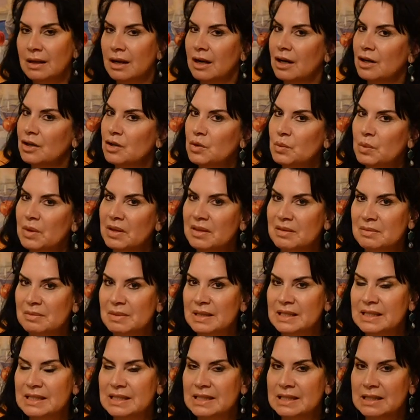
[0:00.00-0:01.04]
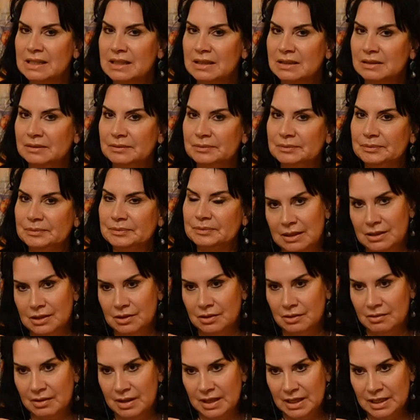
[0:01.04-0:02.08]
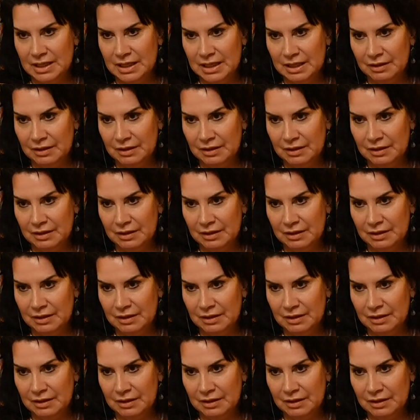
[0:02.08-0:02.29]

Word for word: Are you with me still? So then,